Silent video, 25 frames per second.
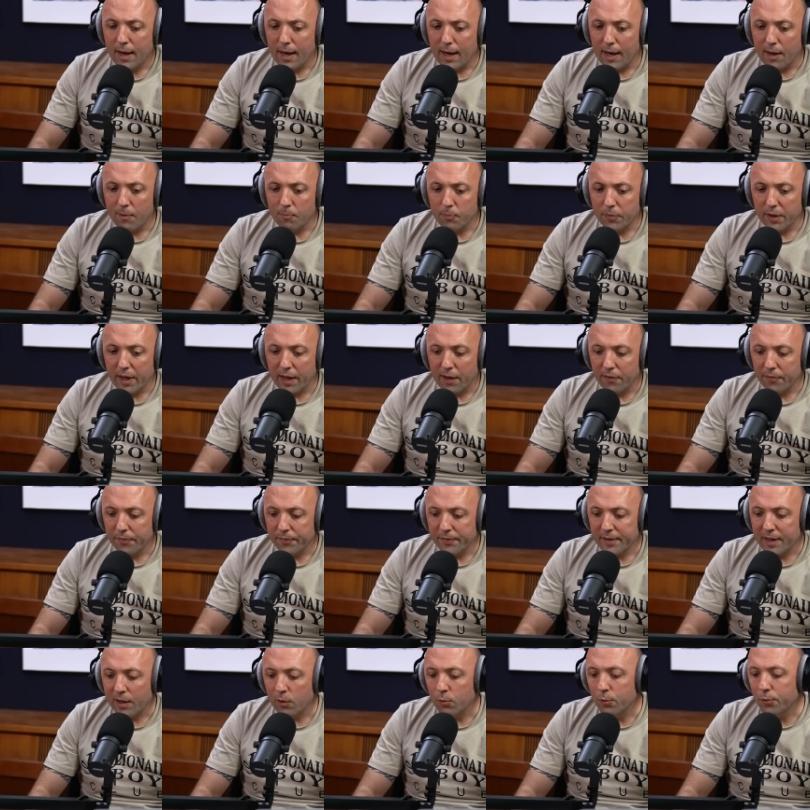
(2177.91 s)
And
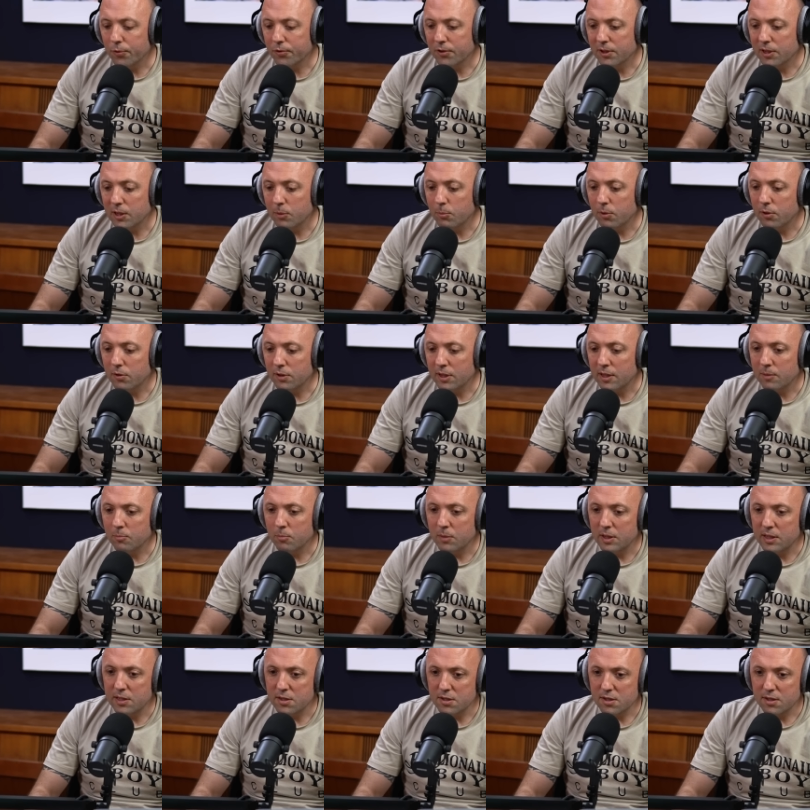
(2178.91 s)
that whole thing about
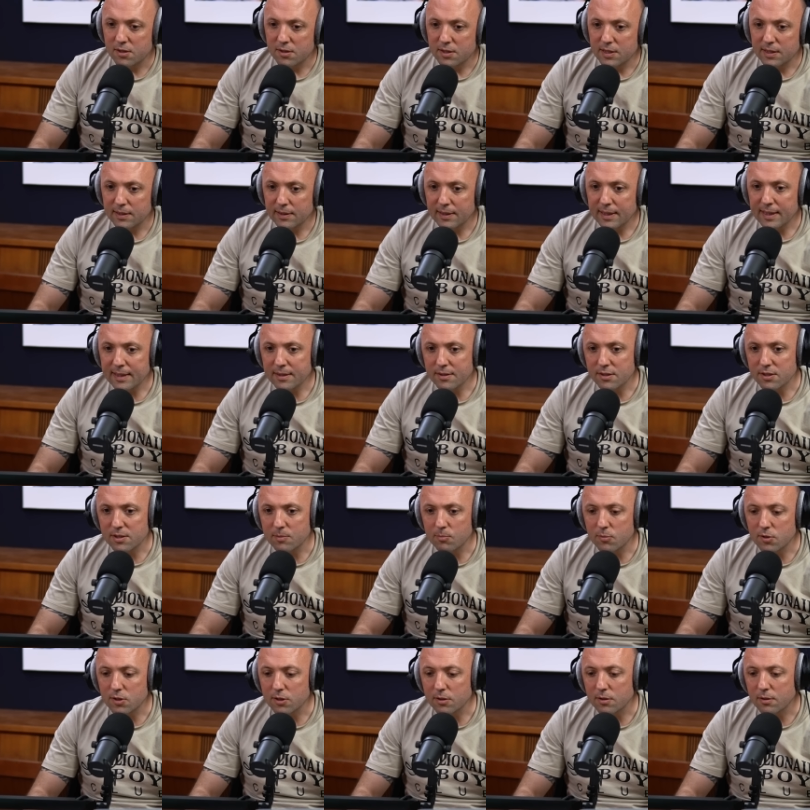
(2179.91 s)
getting minutes into your legs
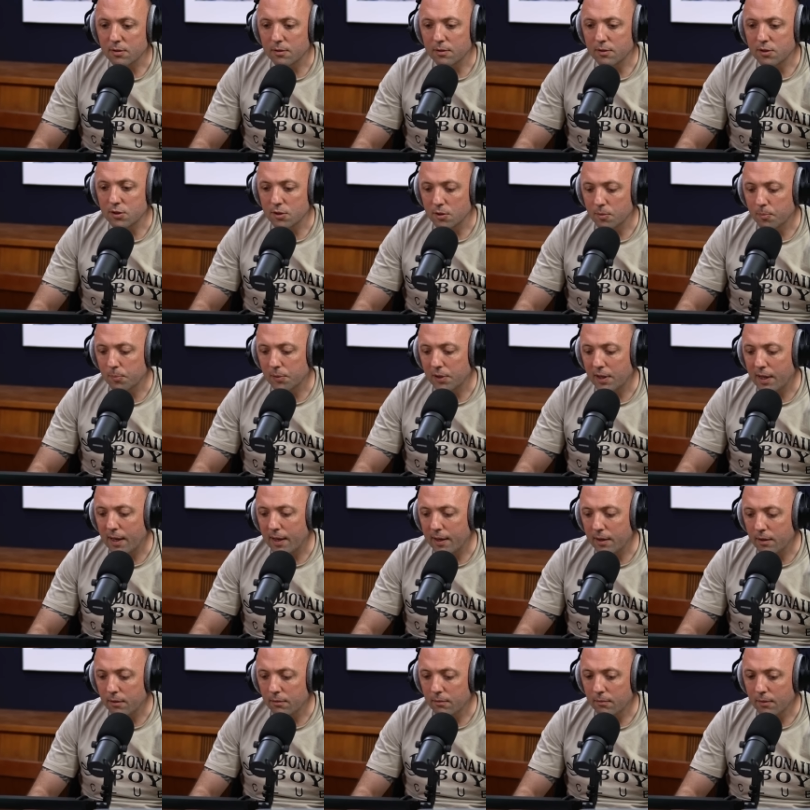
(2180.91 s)
seemed to
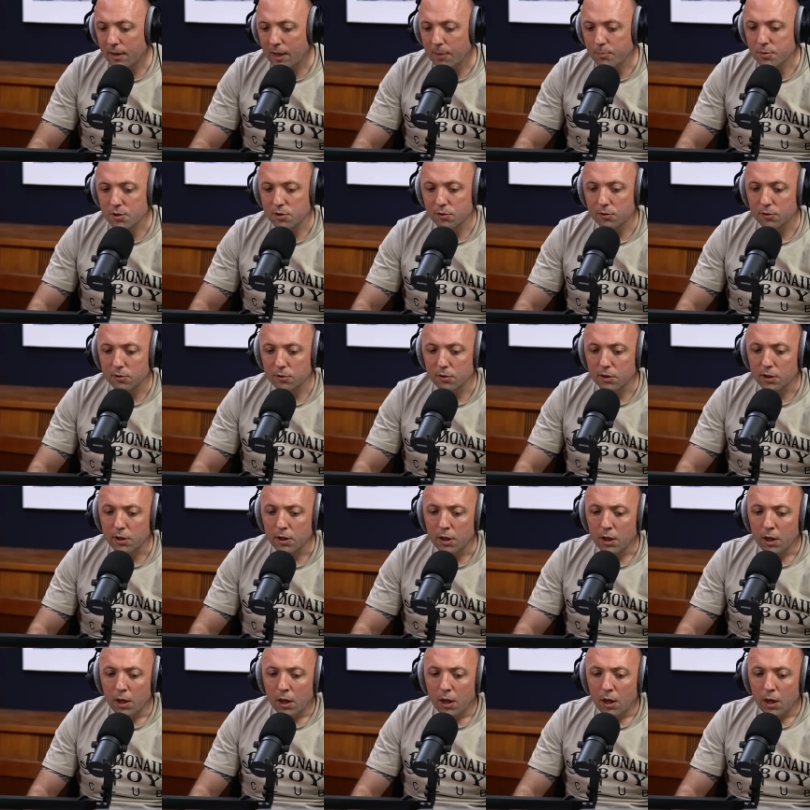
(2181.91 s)
apply absolutely.